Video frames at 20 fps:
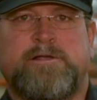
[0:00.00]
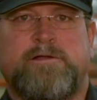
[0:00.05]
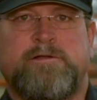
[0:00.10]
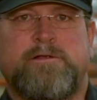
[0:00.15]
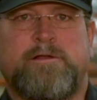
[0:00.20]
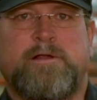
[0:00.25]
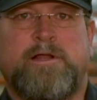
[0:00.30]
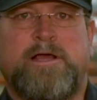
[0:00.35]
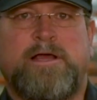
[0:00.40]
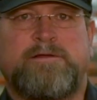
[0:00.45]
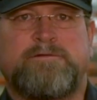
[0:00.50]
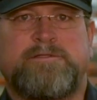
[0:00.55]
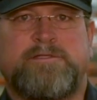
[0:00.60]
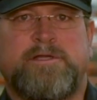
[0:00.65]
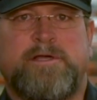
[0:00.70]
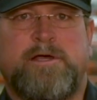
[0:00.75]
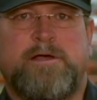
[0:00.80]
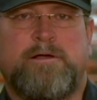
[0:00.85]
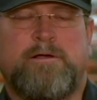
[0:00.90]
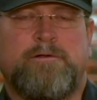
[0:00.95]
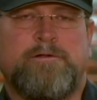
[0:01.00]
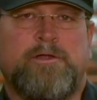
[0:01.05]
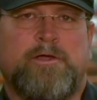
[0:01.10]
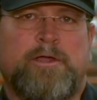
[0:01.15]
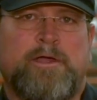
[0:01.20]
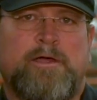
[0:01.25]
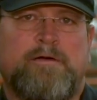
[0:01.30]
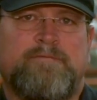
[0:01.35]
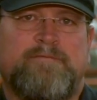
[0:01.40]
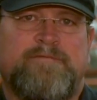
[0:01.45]
on your livestock, on your
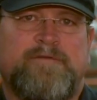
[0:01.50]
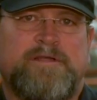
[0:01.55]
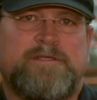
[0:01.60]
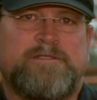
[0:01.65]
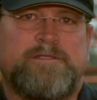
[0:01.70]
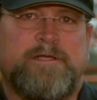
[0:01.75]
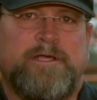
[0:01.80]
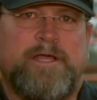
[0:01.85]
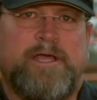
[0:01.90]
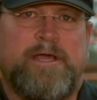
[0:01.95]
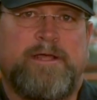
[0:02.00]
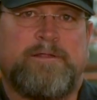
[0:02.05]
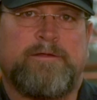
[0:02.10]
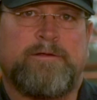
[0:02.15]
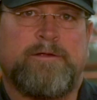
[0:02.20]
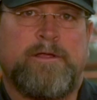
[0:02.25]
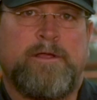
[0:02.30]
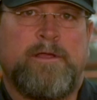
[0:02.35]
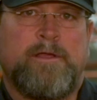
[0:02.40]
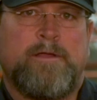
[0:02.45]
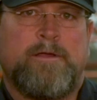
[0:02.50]
goat, fits together.